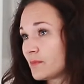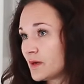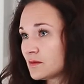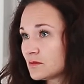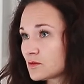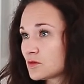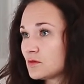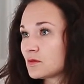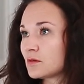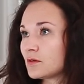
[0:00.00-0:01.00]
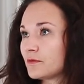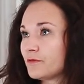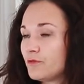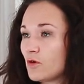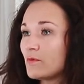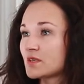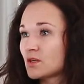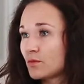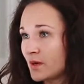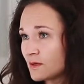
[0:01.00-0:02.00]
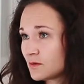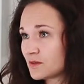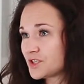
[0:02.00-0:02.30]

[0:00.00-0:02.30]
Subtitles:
men. For Western women,